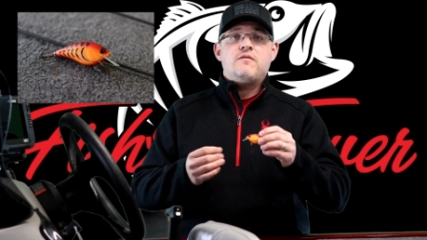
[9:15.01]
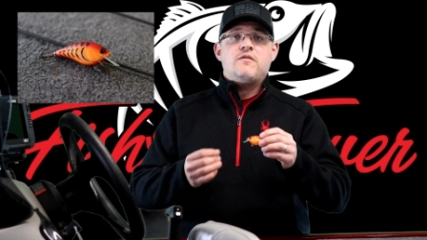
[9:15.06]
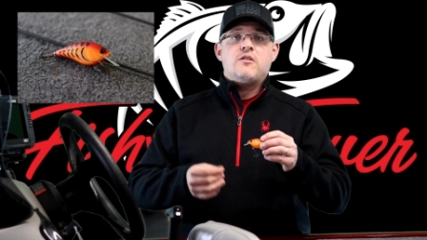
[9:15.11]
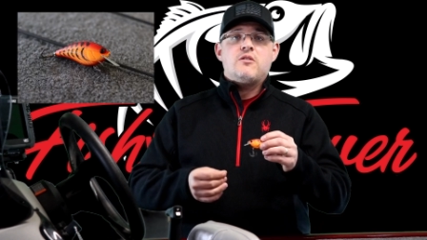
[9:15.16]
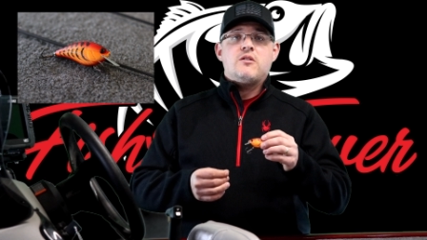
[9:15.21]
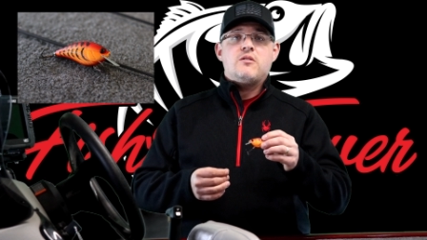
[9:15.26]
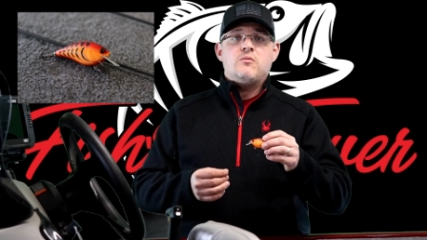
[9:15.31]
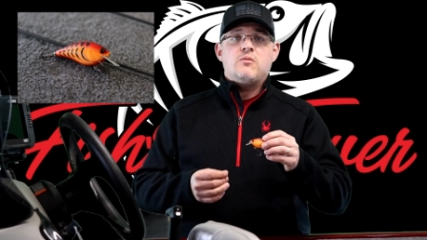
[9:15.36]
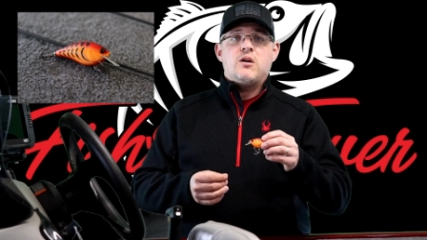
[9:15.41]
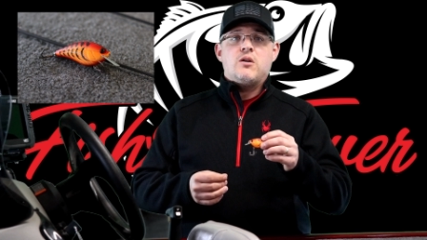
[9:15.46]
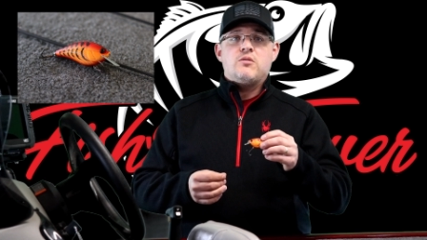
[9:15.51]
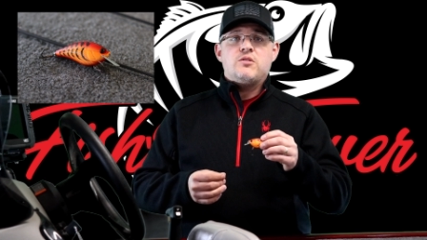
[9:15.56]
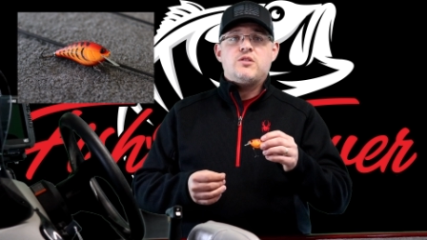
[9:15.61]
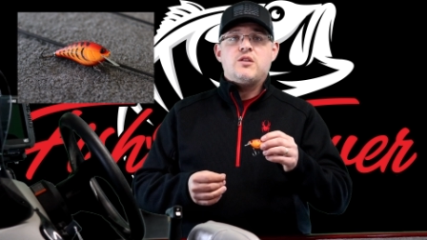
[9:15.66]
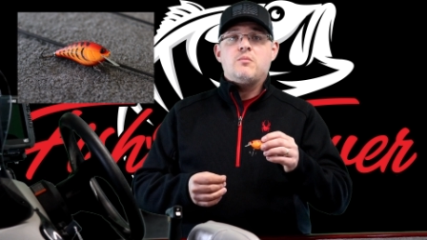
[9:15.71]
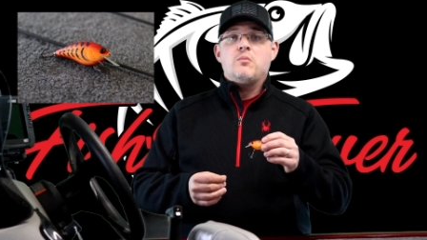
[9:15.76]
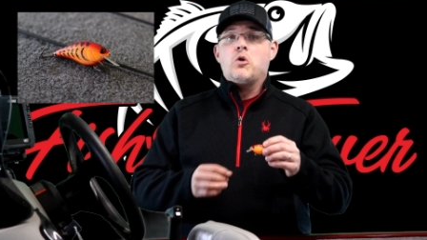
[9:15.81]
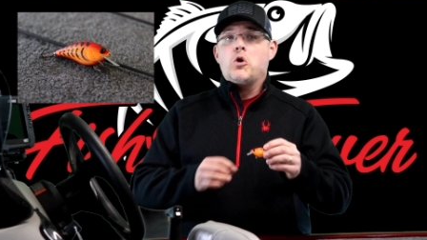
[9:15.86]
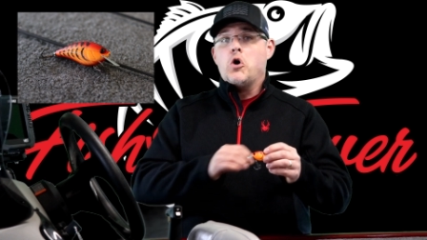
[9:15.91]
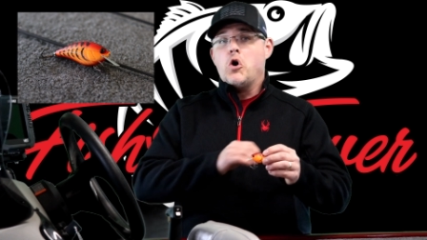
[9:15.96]
very well with
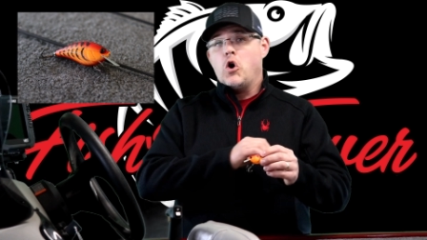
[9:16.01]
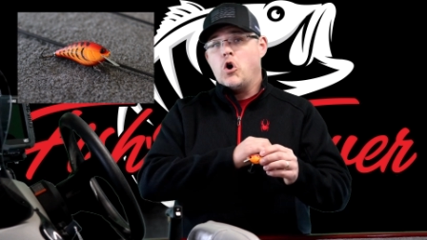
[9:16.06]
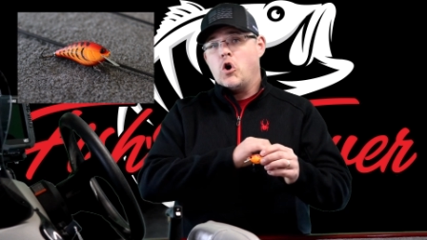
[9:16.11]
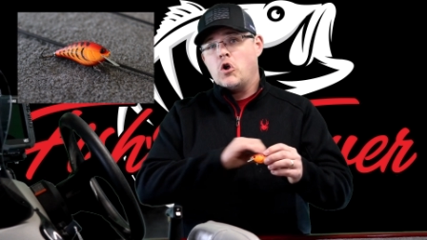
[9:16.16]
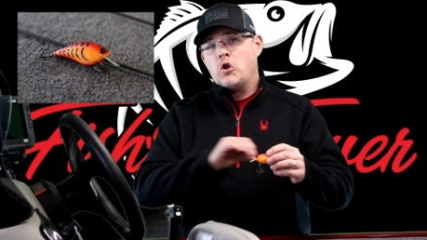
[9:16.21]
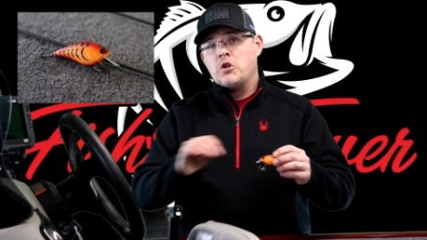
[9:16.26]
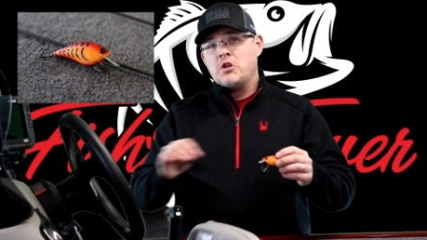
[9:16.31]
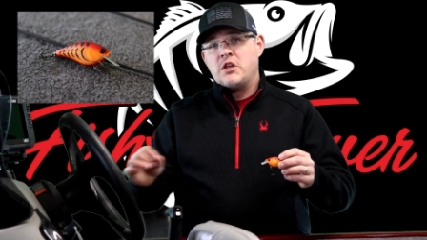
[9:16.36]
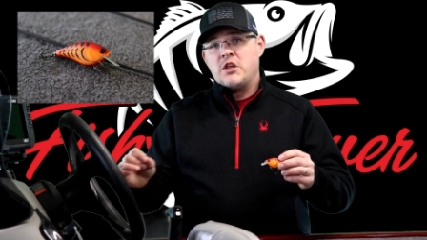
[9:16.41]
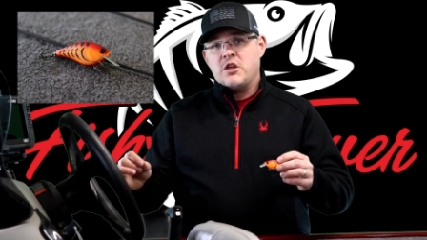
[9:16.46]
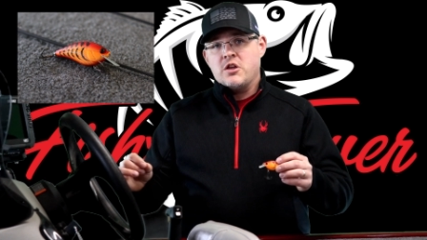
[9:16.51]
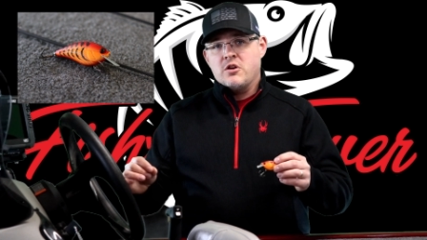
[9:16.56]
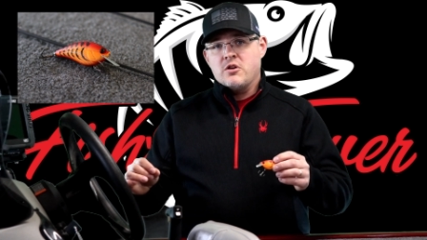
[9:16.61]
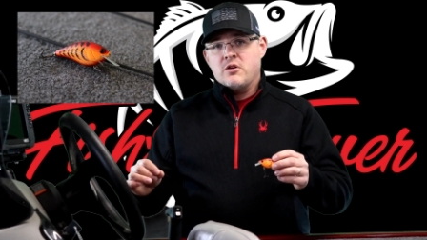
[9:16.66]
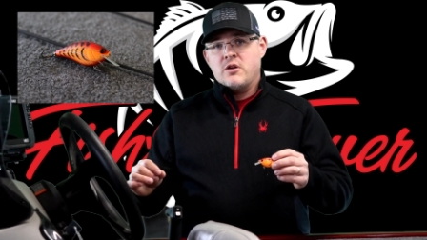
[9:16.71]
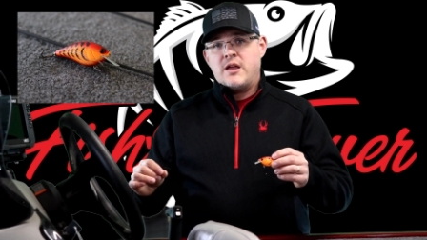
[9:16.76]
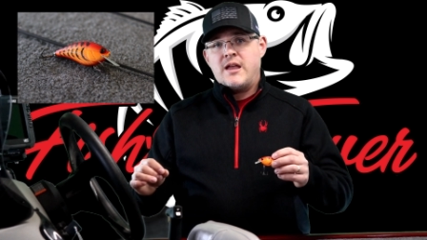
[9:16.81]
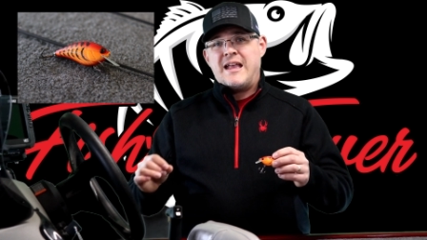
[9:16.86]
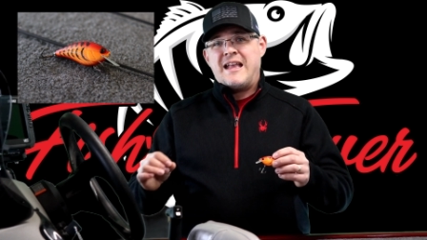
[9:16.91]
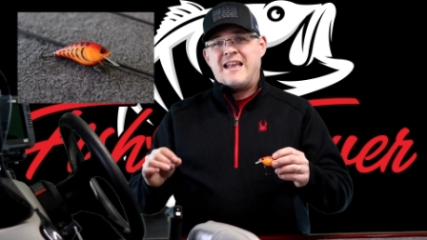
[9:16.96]
them all
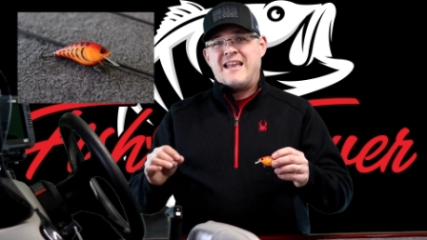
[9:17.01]
year.